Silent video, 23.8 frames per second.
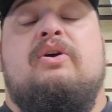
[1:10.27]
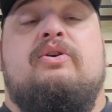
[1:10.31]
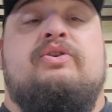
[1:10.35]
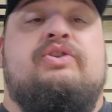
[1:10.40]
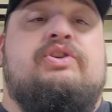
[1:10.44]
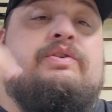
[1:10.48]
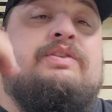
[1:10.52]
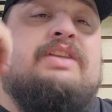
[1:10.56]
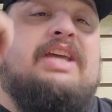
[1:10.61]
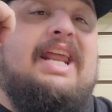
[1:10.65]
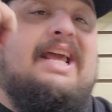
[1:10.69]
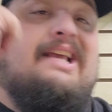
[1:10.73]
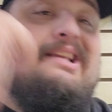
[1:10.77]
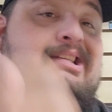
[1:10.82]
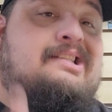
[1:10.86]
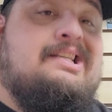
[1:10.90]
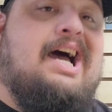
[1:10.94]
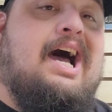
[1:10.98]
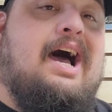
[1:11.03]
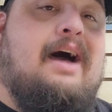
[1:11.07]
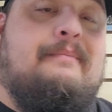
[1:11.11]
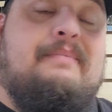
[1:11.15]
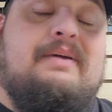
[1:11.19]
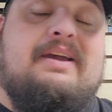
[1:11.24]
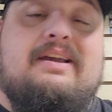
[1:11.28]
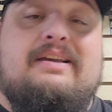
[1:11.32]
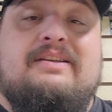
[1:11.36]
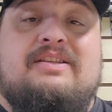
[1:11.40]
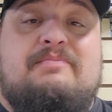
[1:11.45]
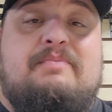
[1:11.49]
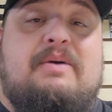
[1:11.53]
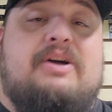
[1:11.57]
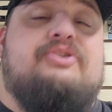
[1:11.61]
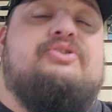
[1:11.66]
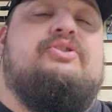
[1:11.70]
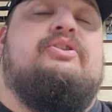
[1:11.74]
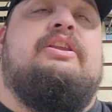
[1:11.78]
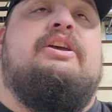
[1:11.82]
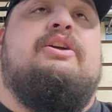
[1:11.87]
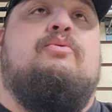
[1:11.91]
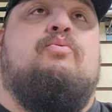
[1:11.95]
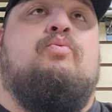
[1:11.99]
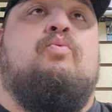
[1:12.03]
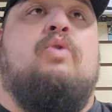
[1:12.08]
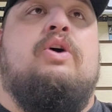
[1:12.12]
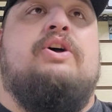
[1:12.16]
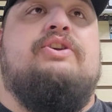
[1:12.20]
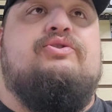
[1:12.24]
So today's topic especially
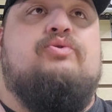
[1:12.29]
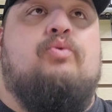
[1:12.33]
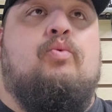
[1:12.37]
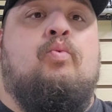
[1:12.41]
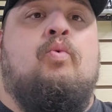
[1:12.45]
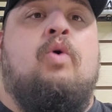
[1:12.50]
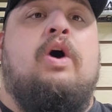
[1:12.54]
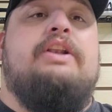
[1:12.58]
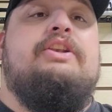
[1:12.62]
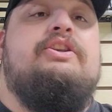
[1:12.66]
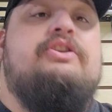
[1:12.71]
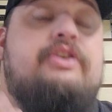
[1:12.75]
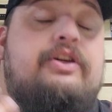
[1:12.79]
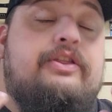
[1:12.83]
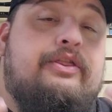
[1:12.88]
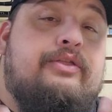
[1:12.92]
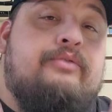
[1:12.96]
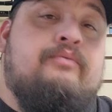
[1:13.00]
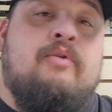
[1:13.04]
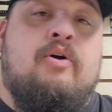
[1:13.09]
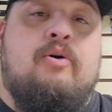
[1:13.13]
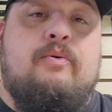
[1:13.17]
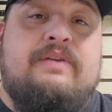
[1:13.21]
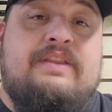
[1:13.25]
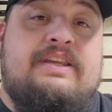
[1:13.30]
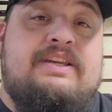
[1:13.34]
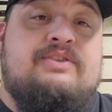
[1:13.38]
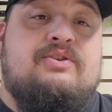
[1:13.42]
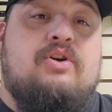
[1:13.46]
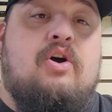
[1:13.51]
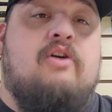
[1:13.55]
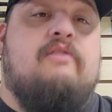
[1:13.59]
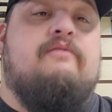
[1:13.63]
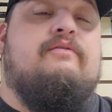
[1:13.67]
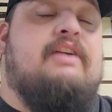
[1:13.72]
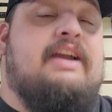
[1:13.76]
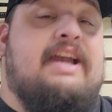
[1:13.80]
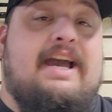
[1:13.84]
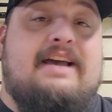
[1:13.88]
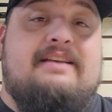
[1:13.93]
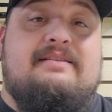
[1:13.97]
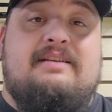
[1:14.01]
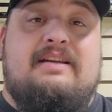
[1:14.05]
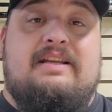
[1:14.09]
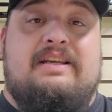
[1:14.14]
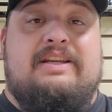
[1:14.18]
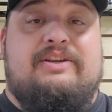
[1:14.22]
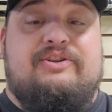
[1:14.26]
was what to throw in these
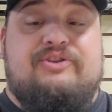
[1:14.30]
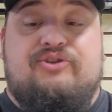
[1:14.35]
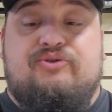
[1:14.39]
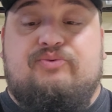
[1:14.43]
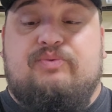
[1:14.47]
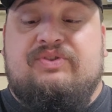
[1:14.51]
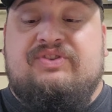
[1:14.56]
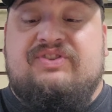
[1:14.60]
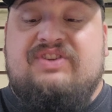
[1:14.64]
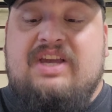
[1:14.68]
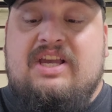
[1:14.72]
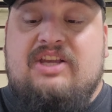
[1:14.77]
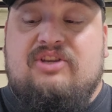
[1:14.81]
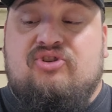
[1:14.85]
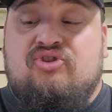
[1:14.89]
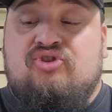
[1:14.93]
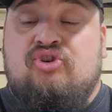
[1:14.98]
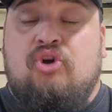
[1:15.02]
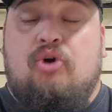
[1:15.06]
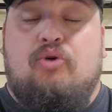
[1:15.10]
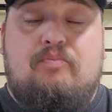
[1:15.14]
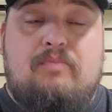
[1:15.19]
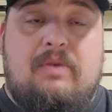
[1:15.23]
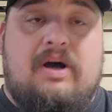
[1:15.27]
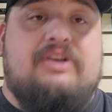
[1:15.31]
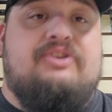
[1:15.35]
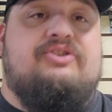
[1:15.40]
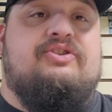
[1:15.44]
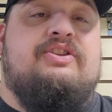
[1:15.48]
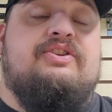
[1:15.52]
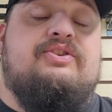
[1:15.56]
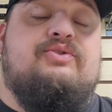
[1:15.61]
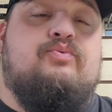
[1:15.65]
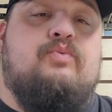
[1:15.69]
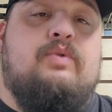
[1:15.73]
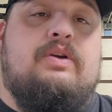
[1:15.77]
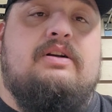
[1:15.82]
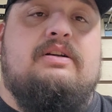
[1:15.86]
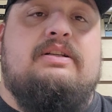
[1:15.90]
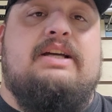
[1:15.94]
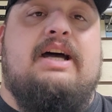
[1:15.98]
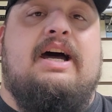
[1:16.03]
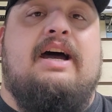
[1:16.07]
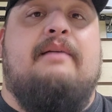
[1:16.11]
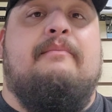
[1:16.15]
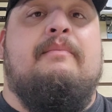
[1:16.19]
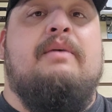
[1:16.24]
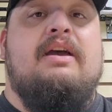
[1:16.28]
overcast conditions. We're seeing so much this winter
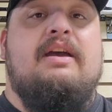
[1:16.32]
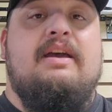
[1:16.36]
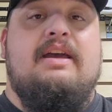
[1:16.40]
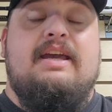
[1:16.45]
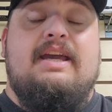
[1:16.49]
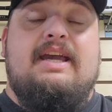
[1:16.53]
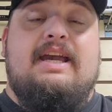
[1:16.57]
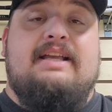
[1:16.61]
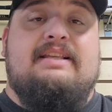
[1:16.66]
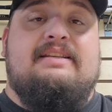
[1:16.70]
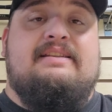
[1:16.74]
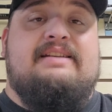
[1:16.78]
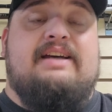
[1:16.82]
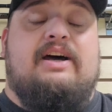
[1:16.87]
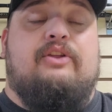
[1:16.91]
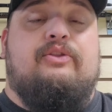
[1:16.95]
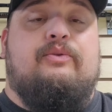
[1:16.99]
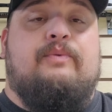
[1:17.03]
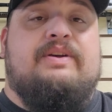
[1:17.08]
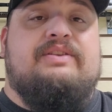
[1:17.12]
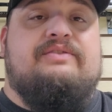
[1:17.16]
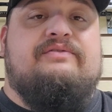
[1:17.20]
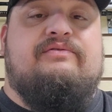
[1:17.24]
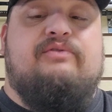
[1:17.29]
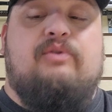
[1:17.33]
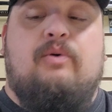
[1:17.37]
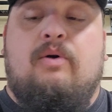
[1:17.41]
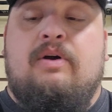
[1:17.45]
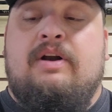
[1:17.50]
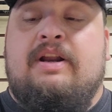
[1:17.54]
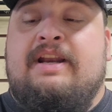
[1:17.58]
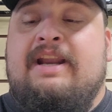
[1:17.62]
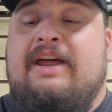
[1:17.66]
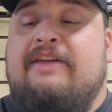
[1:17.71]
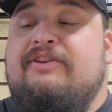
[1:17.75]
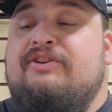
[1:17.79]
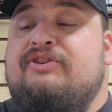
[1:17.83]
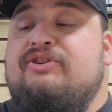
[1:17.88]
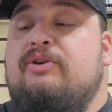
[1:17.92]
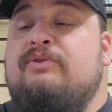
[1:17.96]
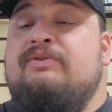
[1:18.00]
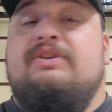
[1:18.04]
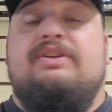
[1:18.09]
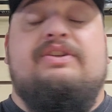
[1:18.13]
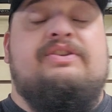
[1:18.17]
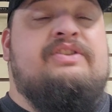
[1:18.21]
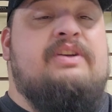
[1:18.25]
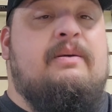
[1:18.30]
time in Southwest Florida. Now this
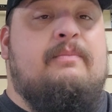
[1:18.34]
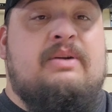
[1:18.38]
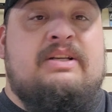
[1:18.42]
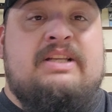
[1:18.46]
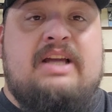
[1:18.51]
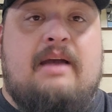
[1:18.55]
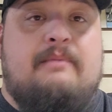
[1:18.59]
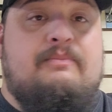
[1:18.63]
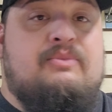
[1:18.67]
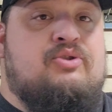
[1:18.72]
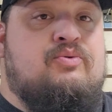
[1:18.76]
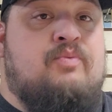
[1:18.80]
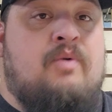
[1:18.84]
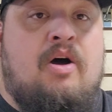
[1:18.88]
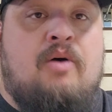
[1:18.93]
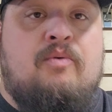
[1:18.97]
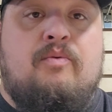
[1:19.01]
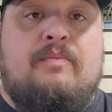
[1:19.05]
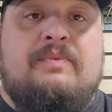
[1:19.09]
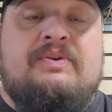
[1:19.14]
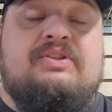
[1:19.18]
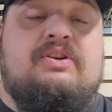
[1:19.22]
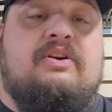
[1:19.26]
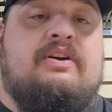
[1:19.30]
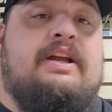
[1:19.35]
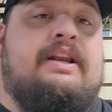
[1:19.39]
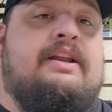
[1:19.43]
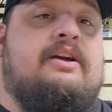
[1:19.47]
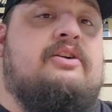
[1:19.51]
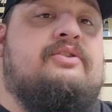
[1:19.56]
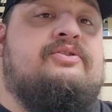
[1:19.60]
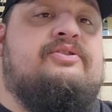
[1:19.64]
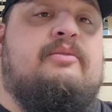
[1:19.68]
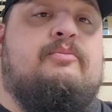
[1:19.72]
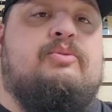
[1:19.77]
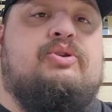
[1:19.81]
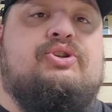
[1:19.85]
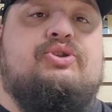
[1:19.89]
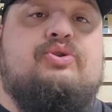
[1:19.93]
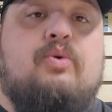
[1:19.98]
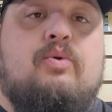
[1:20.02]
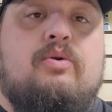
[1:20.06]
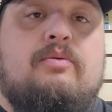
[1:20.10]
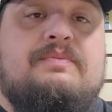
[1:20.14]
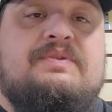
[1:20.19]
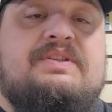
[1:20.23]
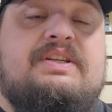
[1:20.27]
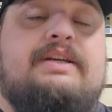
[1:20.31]
goes into summertime as well when we start getting our summer
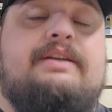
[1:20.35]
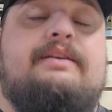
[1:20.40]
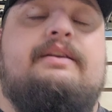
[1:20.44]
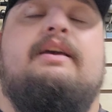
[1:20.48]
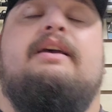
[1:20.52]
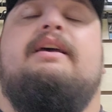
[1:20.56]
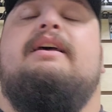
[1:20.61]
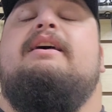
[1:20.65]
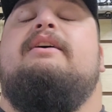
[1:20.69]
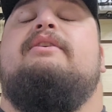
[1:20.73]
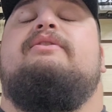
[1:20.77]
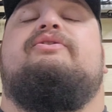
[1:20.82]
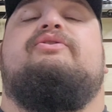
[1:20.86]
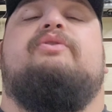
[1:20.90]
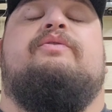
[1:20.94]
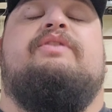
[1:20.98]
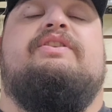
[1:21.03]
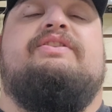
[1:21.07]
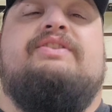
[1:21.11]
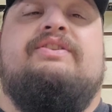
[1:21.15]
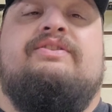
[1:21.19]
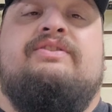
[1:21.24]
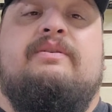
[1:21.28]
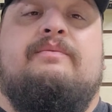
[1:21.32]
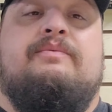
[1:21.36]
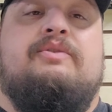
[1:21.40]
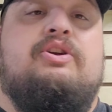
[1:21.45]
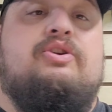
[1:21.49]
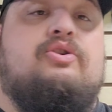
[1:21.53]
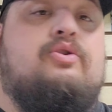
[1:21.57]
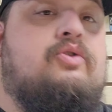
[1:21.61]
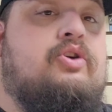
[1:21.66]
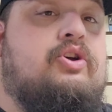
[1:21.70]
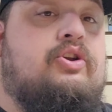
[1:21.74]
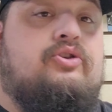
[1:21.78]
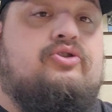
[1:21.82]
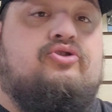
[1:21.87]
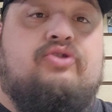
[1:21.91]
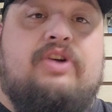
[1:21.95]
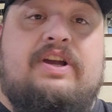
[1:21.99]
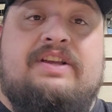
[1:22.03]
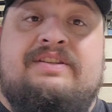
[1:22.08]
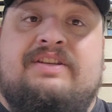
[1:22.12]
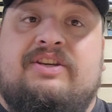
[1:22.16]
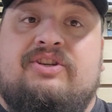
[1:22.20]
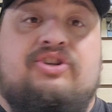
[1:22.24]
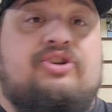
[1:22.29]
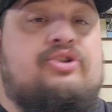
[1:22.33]
storms in. So this is something you can
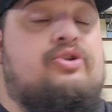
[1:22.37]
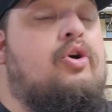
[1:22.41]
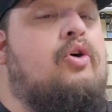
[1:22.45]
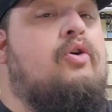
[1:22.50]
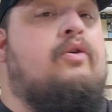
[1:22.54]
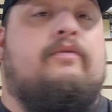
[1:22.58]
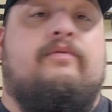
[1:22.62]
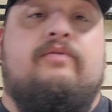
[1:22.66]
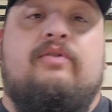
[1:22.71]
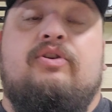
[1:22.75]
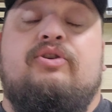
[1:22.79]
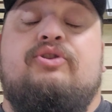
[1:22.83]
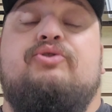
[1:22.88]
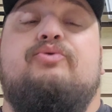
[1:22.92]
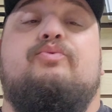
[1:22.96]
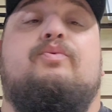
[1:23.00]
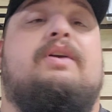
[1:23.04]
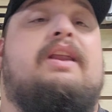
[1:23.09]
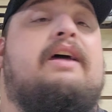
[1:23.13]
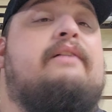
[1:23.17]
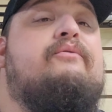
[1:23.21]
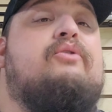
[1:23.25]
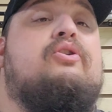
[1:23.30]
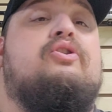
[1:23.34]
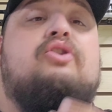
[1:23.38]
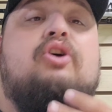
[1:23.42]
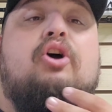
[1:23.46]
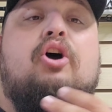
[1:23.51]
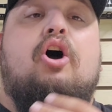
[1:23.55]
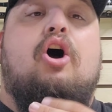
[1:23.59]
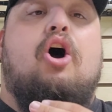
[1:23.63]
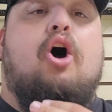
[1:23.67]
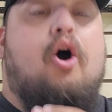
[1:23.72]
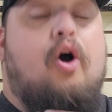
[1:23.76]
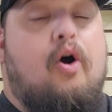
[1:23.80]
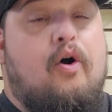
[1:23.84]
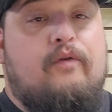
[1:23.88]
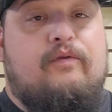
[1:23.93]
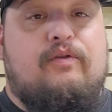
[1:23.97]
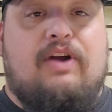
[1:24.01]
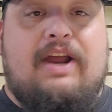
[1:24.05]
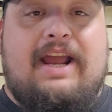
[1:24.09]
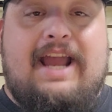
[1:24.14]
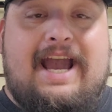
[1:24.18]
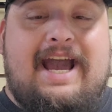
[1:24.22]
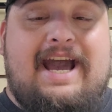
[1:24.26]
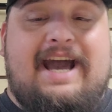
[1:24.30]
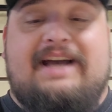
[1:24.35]
transition over to whatever
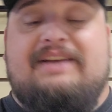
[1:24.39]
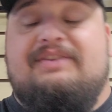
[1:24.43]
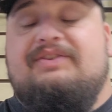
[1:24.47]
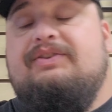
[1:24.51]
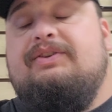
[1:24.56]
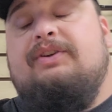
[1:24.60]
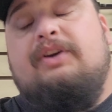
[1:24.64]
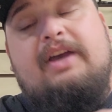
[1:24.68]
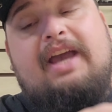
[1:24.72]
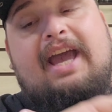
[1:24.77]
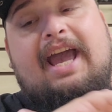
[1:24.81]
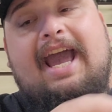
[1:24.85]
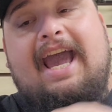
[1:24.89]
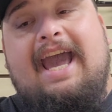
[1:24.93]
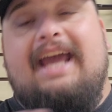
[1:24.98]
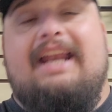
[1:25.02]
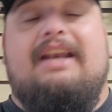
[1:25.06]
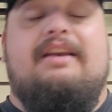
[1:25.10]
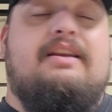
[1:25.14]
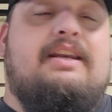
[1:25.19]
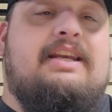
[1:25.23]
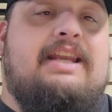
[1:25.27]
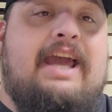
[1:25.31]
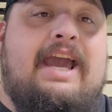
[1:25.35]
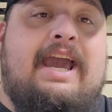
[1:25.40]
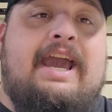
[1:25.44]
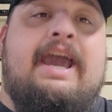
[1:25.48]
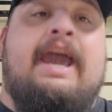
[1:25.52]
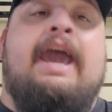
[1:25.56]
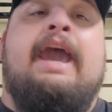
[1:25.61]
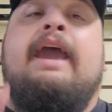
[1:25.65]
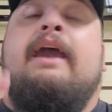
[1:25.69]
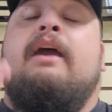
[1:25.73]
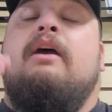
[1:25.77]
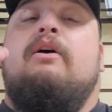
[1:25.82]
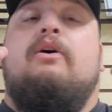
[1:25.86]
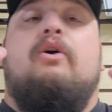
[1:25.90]
overcast, end of day,